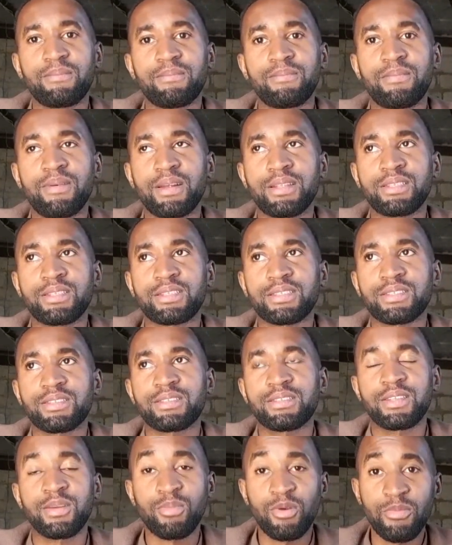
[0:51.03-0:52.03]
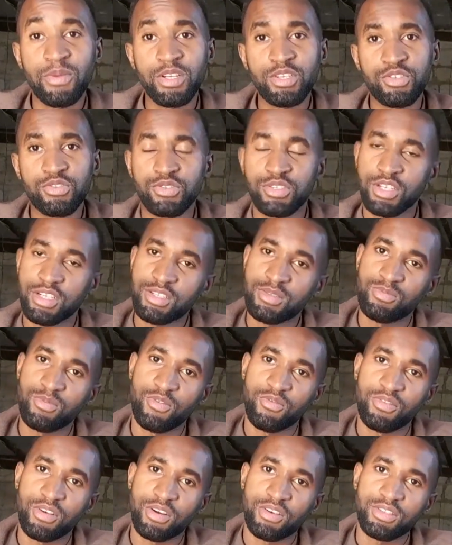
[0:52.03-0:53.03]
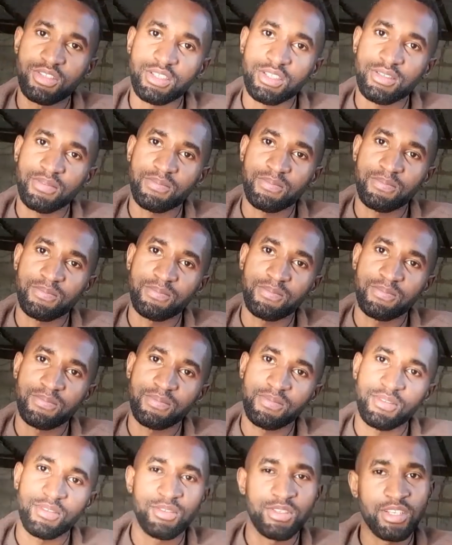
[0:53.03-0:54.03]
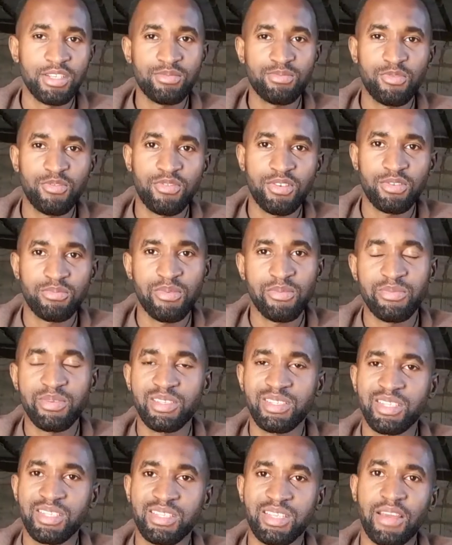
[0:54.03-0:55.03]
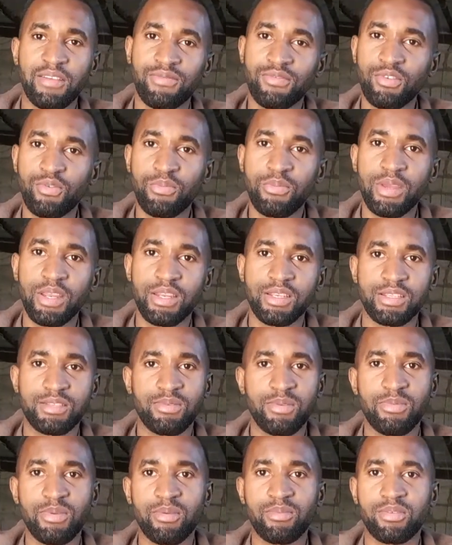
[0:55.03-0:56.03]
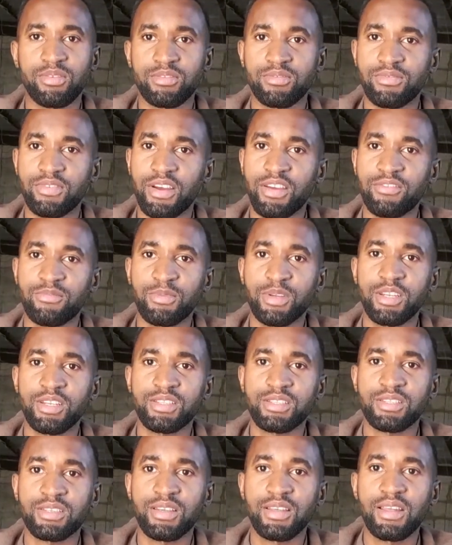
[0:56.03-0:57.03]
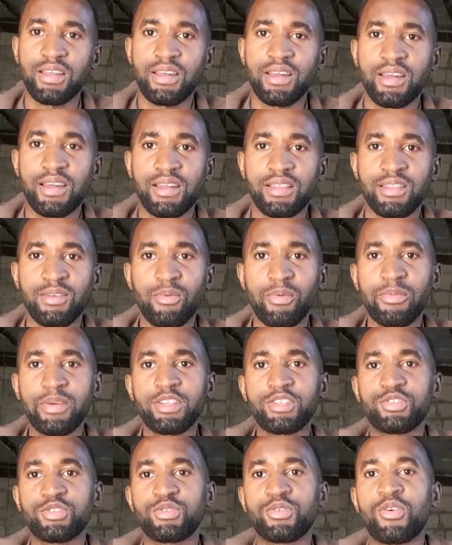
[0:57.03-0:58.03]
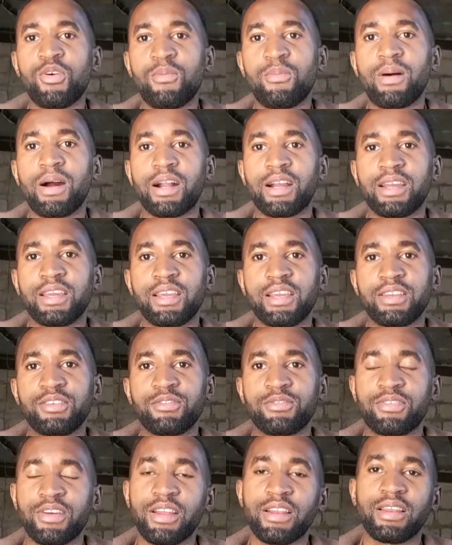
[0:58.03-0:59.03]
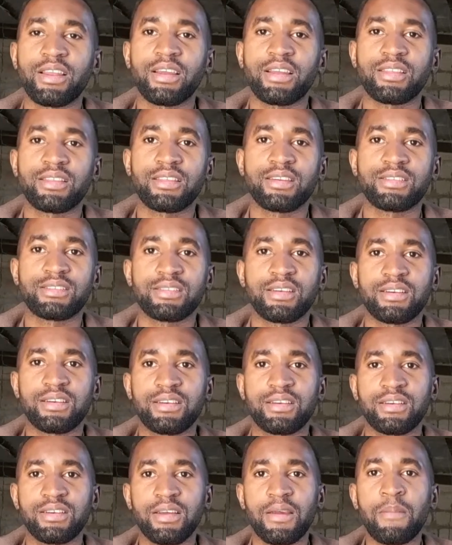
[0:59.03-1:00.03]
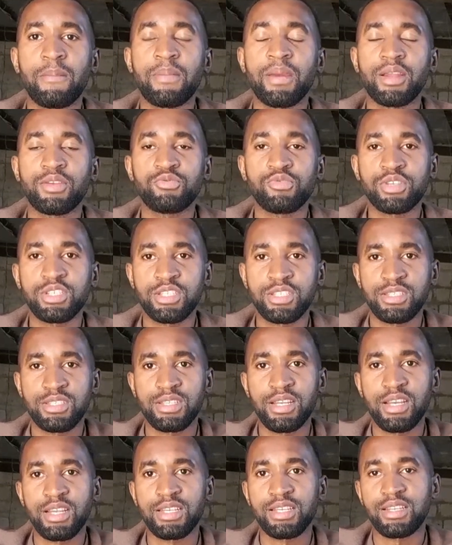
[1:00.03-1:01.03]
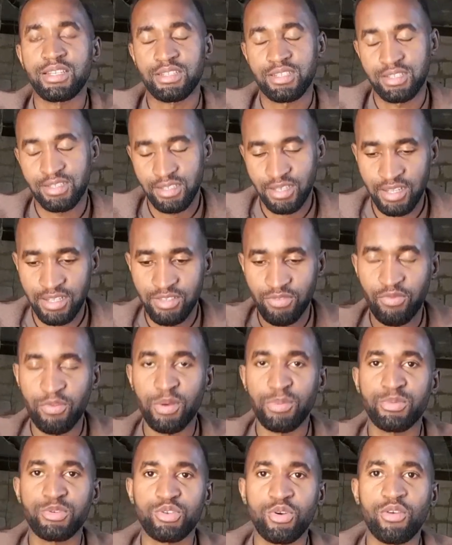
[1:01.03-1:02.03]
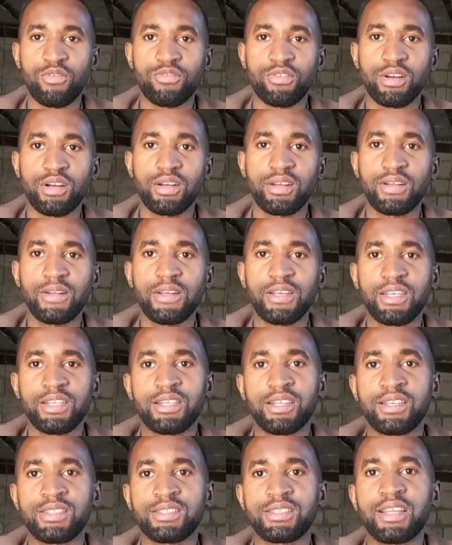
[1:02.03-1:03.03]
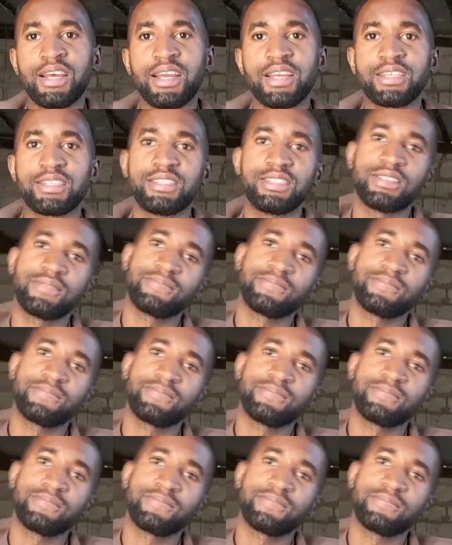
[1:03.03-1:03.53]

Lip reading: but the moment you just move out, maybe just a few minutes, maybe about 5 minutes. The moment you go back again, you find like there's a bed which is dead, that has flipped over. It has died